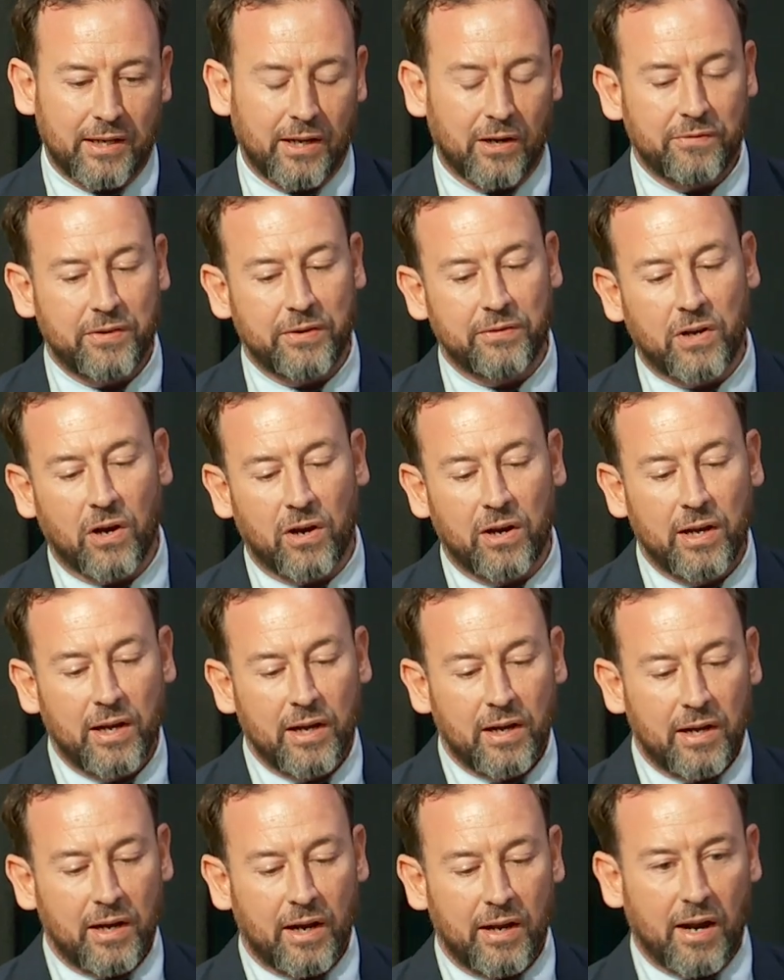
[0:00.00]
You know, if you've got
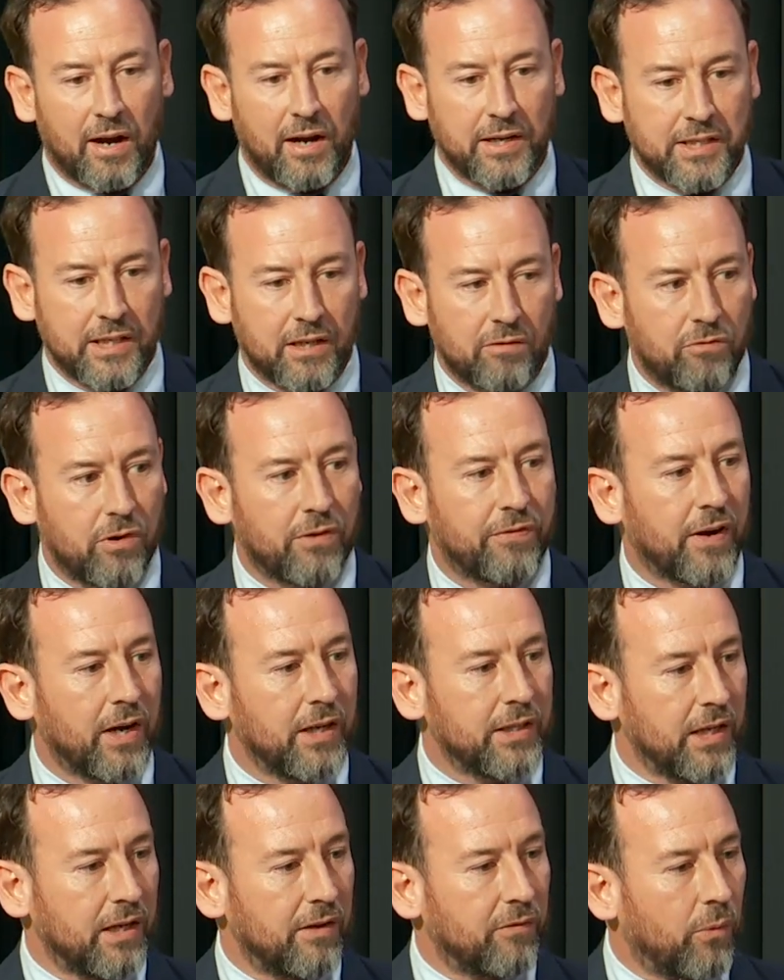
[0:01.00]
an idea, a rough
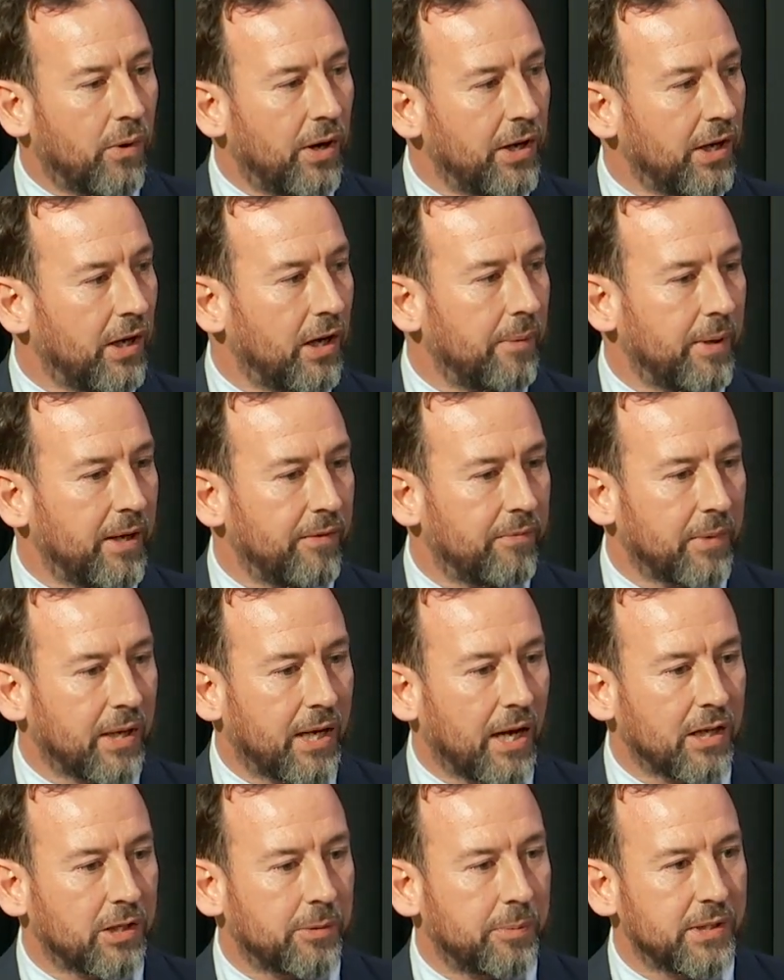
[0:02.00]
idea of where you're going to be from a
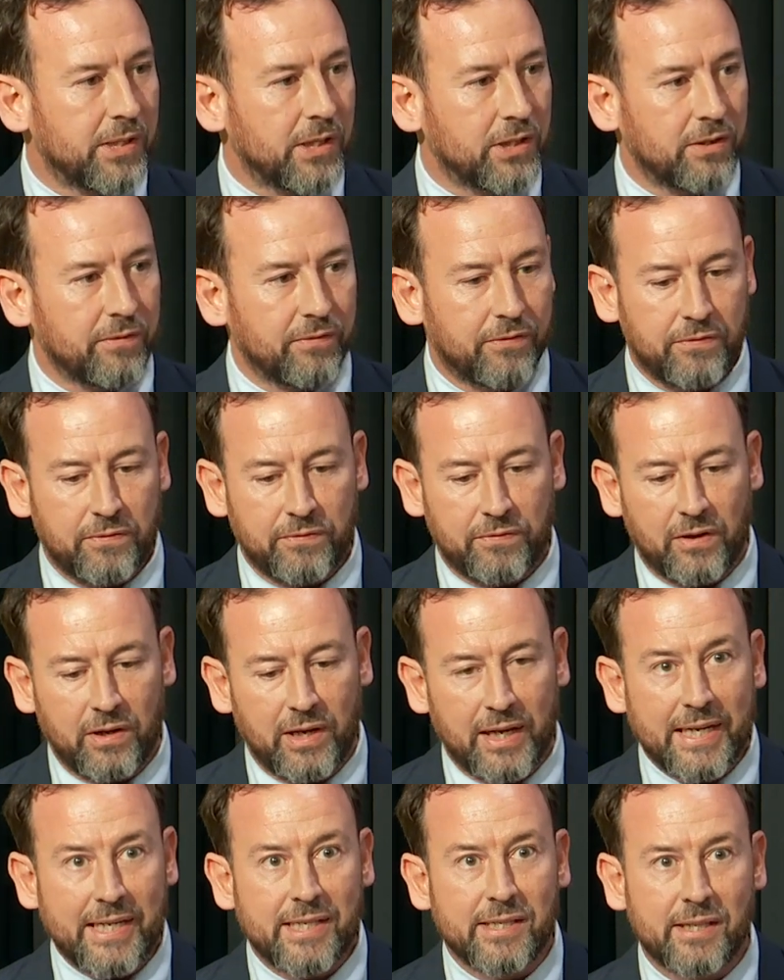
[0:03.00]
cash position for at
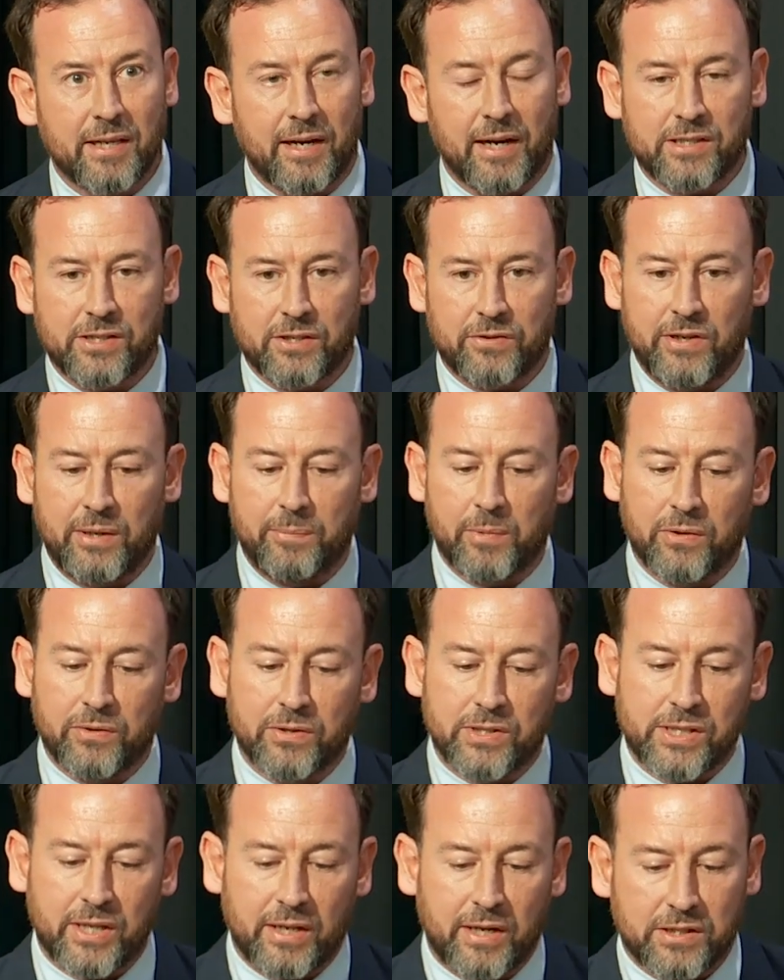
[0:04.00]
least the next 3
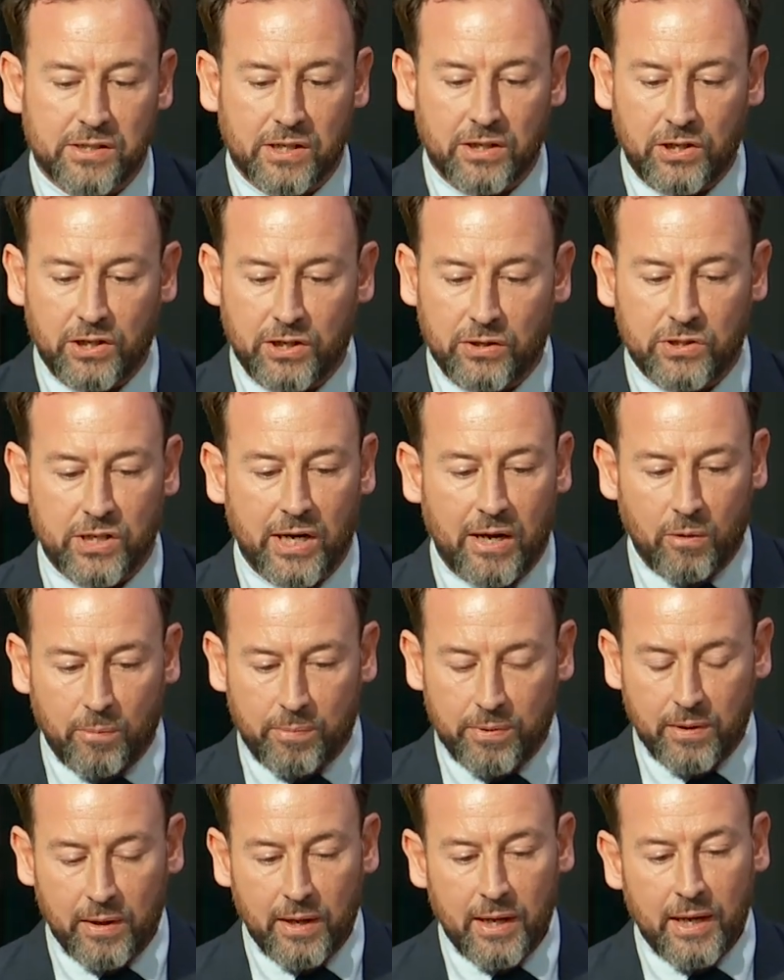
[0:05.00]
months, then that's a huge help.